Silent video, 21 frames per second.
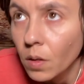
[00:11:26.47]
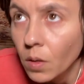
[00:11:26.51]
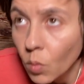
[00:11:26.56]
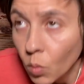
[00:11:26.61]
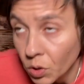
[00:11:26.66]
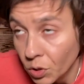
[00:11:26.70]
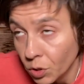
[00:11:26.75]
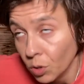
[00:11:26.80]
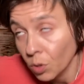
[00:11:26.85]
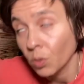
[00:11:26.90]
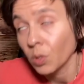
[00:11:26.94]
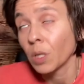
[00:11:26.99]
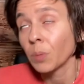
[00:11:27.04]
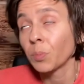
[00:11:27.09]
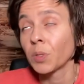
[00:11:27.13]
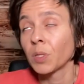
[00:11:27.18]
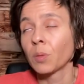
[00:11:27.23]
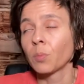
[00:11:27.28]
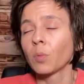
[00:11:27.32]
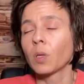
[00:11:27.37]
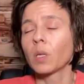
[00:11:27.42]
what's thrown up
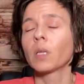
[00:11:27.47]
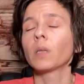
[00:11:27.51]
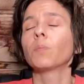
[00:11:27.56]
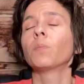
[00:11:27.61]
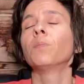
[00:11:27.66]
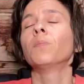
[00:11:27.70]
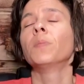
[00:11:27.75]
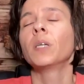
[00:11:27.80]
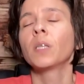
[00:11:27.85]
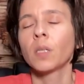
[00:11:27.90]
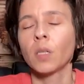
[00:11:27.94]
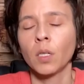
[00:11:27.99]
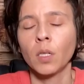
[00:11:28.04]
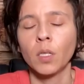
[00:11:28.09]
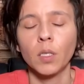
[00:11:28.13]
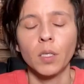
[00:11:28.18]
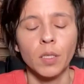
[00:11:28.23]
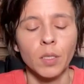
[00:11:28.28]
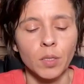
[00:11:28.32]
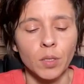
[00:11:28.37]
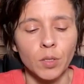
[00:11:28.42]
in the mi middle
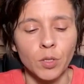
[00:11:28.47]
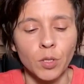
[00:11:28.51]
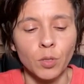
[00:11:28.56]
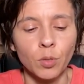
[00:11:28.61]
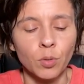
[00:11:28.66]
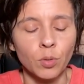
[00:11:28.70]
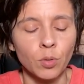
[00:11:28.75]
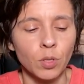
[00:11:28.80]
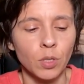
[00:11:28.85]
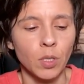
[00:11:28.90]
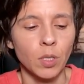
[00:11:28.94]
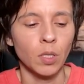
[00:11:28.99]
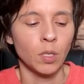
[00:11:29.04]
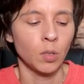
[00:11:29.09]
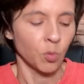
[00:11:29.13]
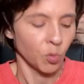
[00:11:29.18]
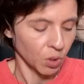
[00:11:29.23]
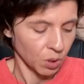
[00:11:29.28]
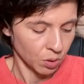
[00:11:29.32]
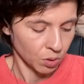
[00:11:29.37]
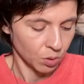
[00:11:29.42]
is you dealing
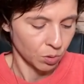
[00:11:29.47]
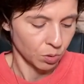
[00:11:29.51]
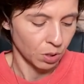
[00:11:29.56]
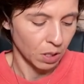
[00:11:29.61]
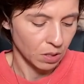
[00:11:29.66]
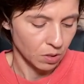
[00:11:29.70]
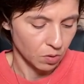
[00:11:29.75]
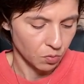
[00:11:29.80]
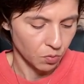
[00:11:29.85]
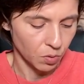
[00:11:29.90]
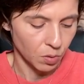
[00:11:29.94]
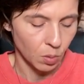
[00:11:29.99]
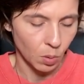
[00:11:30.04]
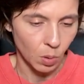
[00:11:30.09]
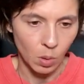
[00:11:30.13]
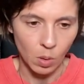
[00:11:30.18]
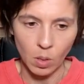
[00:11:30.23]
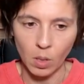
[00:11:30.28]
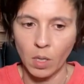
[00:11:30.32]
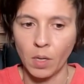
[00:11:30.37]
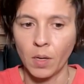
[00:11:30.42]
with a
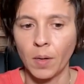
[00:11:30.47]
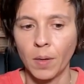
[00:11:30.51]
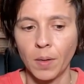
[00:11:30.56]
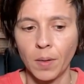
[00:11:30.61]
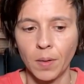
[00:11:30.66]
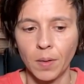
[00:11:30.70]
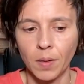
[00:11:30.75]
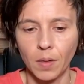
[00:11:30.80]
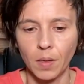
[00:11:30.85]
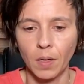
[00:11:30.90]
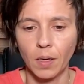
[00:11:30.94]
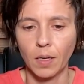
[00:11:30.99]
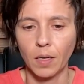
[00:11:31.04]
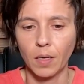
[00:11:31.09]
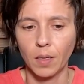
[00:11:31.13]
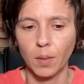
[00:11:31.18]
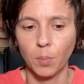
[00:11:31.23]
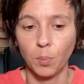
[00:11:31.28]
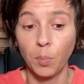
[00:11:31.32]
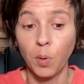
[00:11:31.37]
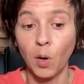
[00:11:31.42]
stressful
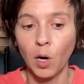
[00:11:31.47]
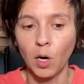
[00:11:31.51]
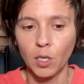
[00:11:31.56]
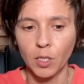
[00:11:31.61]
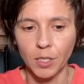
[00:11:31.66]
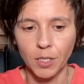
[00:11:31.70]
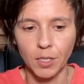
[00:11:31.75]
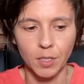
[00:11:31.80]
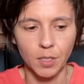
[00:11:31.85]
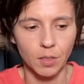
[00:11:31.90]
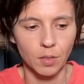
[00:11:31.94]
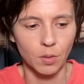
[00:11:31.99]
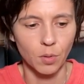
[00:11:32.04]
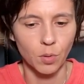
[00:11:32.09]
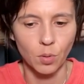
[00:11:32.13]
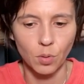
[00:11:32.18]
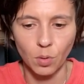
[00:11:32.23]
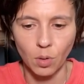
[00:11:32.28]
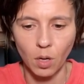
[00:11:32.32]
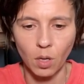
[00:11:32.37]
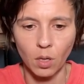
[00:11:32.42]
uh, part
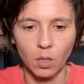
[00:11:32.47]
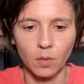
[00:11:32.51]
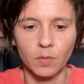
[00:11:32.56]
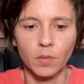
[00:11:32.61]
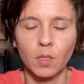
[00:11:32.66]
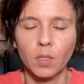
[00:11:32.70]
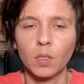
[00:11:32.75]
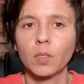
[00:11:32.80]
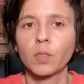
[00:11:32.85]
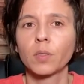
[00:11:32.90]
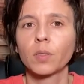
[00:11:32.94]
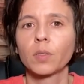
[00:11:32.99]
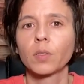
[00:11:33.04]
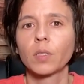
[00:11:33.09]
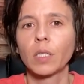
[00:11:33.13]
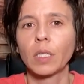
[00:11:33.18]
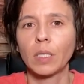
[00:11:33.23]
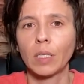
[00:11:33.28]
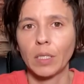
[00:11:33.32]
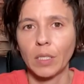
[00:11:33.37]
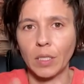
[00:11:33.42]
through all of this
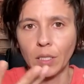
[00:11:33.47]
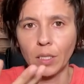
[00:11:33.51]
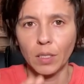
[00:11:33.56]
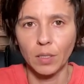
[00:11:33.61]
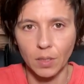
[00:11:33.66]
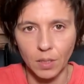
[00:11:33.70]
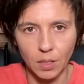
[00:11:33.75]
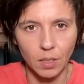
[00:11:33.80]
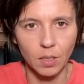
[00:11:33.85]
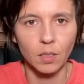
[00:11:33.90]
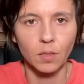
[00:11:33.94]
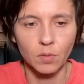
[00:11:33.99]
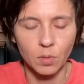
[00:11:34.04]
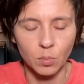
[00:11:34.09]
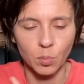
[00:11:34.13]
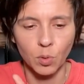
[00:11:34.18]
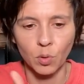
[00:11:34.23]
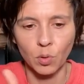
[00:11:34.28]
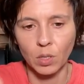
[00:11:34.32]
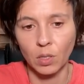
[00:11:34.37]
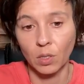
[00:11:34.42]
healing of a
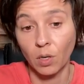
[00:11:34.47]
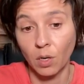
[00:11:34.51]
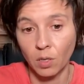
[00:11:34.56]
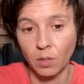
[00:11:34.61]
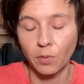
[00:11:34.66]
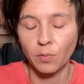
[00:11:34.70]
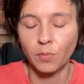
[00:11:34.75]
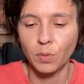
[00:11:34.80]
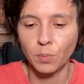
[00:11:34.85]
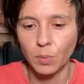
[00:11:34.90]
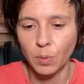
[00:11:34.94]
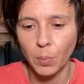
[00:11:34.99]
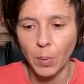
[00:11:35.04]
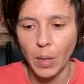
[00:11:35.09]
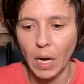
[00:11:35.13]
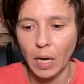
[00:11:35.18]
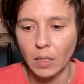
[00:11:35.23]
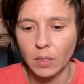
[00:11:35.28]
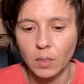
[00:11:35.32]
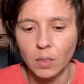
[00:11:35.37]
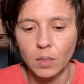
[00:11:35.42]
broken heart from the
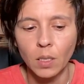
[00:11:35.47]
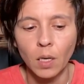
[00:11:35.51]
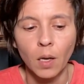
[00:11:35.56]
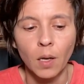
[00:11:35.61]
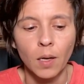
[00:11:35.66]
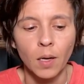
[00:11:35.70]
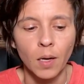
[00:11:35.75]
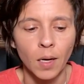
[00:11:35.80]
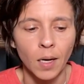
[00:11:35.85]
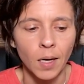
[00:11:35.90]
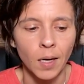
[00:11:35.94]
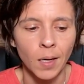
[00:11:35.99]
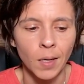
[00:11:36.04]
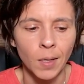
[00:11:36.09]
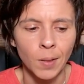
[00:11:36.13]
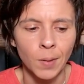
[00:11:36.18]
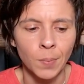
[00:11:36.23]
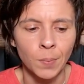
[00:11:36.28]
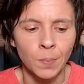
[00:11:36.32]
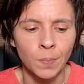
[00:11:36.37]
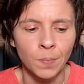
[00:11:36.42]
past.
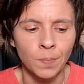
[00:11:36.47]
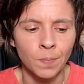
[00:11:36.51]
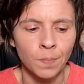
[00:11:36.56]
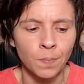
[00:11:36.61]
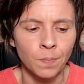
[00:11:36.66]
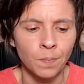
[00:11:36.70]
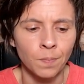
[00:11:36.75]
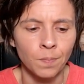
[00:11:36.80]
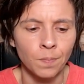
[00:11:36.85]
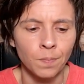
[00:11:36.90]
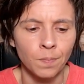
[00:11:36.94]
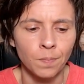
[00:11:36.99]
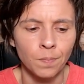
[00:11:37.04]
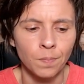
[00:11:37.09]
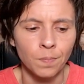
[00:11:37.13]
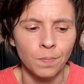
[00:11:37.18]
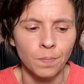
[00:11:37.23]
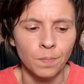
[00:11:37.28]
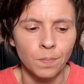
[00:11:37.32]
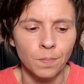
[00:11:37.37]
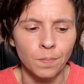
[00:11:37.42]

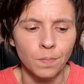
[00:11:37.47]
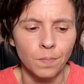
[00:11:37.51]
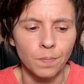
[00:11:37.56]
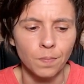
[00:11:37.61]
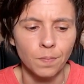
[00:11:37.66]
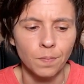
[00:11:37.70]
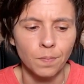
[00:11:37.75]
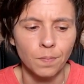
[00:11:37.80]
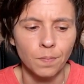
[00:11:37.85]
Um,